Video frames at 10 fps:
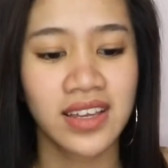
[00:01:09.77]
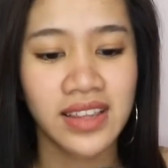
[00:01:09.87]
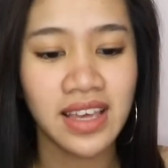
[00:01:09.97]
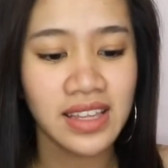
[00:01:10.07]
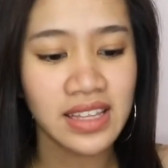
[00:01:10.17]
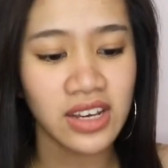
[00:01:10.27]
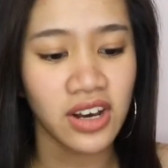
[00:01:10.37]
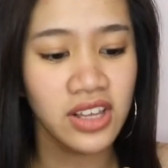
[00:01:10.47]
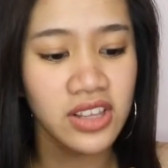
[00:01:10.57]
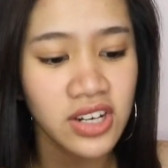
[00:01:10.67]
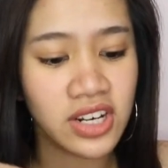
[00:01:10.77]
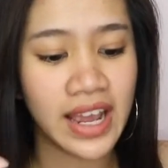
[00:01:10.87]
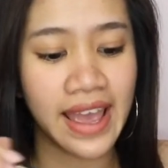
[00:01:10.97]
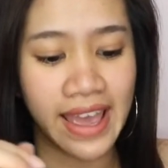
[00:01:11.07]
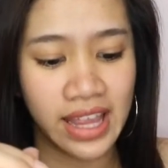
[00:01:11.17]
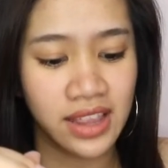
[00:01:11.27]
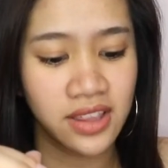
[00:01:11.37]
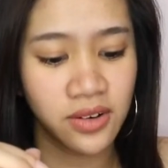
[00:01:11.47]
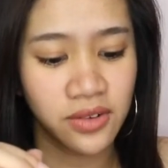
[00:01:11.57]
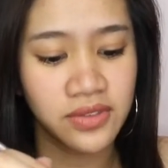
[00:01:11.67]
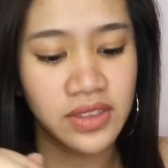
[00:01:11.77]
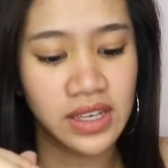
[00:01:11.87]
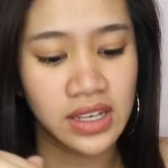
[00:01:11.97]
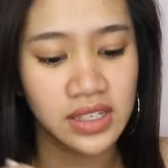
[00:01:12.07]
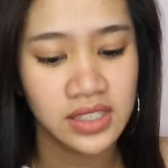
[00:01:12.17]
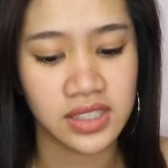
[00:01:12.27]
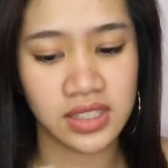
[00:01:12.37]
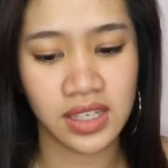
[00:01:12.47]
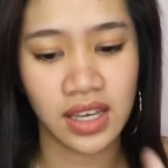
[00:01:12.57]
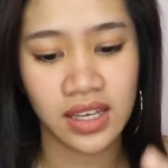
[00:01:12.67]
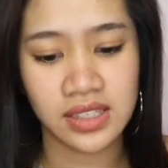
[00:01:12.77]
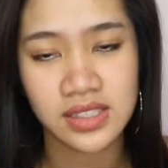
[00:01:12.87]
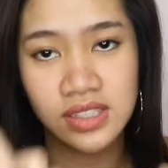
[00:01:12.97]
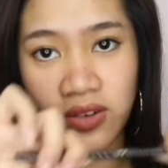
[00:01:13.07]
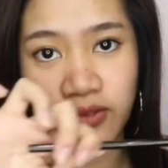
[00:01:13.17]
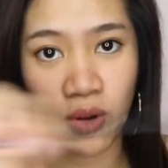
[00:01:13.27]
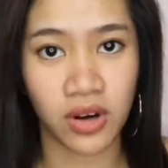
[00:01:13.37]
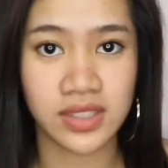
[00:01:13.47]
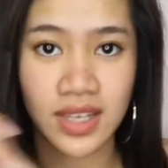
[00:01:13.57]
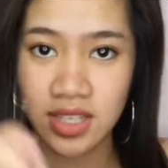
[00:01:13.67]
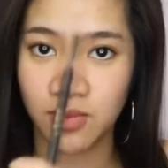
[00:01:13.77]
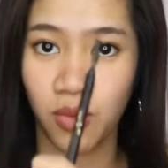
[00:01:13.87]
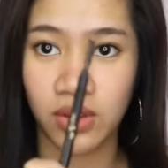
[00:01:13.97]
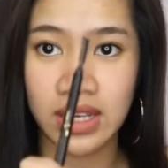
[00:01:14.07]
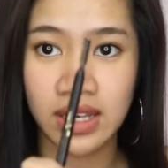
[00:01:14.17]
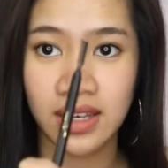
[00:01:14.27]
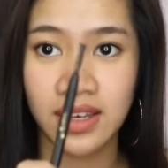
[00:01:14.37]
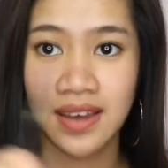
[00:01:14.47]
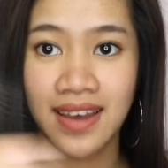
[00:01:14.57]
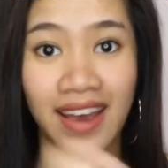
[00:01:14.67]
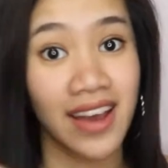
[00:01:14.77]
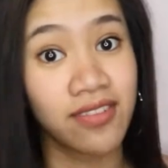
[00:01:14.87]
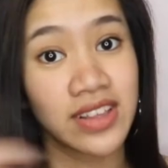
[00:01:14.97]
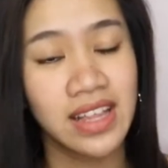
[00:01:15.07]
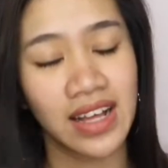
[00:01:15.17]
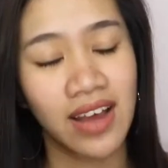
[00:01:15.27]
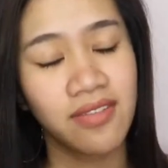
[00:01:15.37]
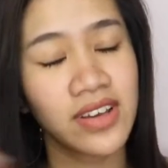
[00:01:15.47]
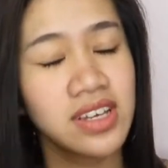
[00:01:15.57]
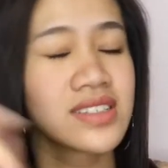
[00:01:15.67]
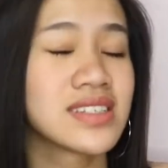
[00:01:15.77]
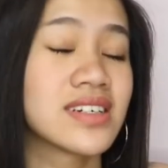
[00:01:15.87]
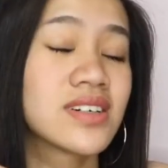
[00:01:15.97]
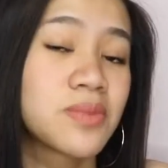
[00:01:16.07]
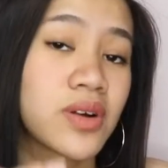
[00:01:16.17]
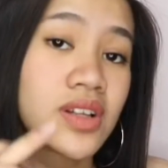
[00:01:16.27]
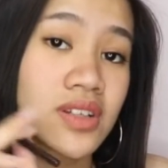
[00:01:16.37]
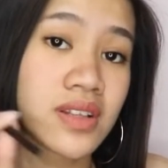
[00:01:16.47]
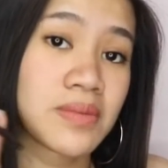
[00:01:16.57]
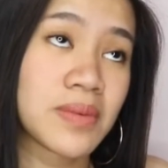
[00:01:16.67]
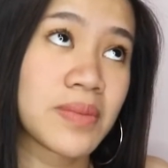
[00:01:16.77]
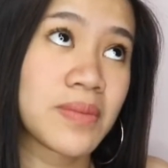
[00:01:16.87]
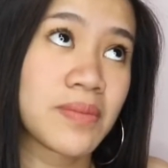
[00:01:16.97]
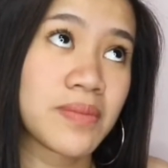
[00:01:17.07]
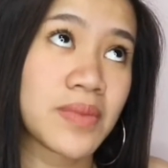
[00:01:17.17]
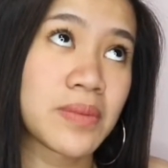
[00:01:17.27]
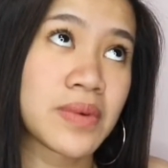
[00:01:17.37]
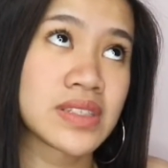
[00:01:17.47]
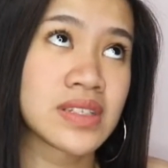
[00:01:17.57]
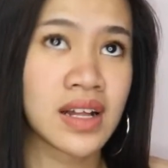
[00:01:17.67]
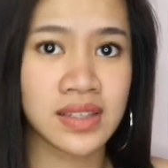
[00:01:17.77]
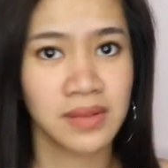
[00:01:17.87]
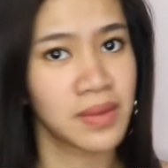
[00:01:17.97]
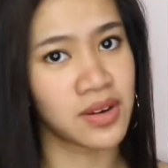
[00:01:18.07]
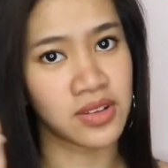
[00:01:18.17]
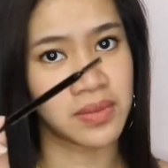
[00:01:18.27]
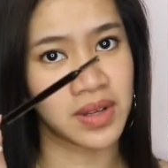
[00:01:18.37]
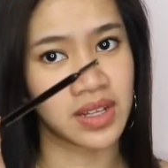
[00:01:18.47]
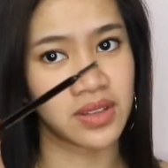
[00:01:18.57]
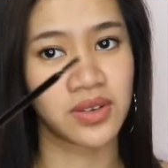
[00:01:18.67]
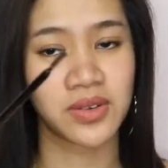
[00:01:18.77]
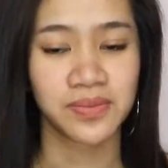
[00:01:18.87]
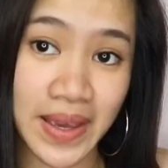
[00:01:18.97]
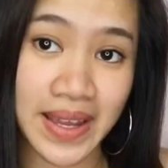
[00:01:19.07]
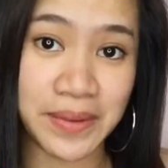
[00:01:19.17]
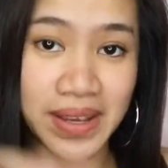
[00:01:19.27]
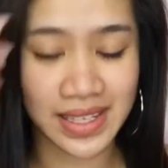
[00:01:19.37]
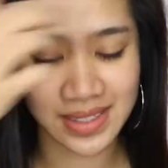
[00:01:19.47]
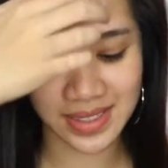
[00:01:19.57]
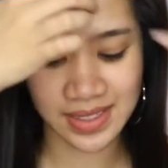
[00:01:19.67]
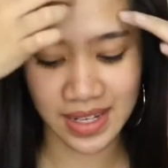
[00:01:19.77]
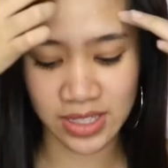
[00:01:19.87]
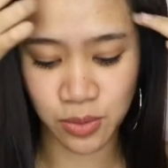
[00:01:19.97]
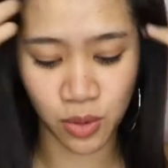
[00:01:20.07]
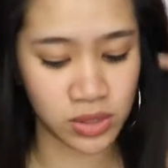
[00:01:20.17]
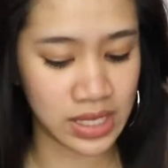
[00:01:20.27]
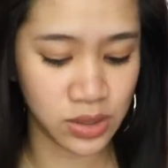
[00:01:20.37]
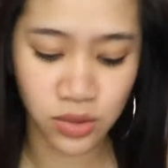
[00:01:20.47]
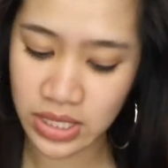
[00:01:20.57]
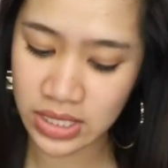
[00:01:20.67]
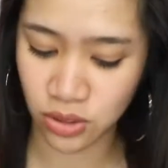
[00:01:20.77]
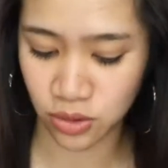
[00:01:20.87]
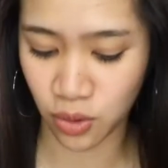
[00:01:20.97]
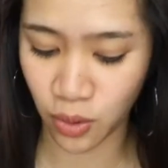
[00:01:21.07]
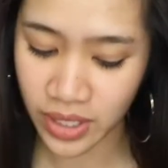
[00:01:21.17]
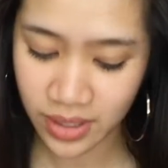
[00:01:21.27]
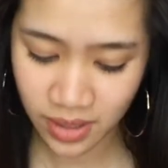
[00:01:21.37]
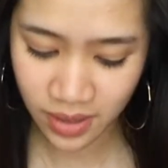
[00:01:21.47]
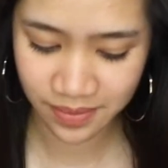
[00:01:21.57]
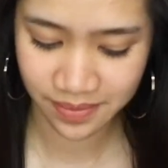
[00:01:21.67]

Then the other end of this is, of course, a spoolie. Every single product na brow pencil ata meron naman ganito. Anyways, let's proceed to the tutorial.